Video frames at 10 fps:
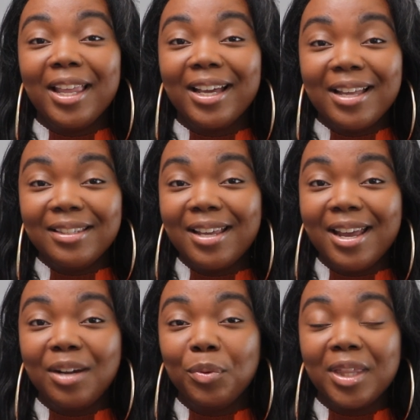like I
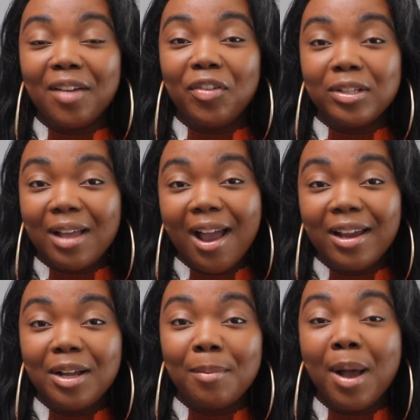said, with that first
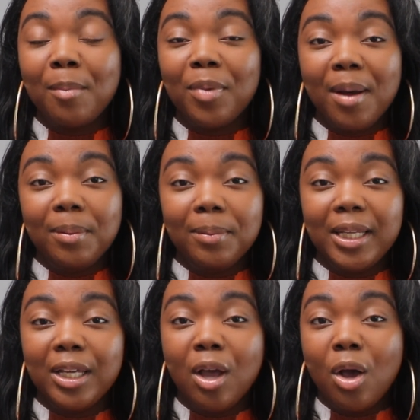item, I'm
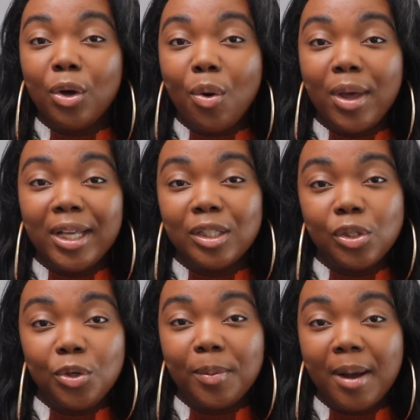probably going
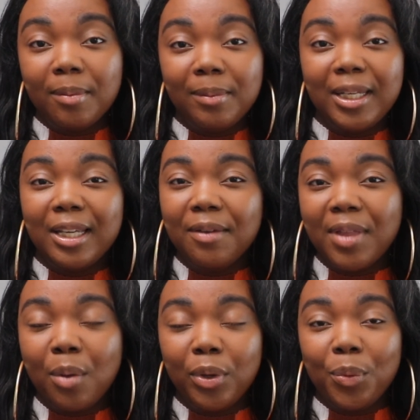to give
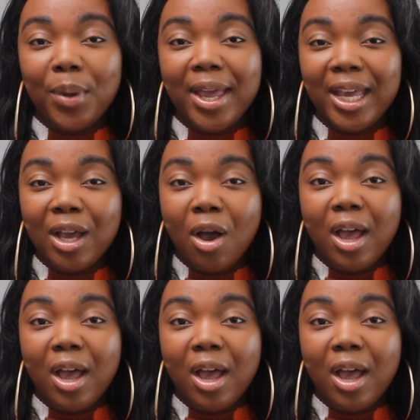that one away,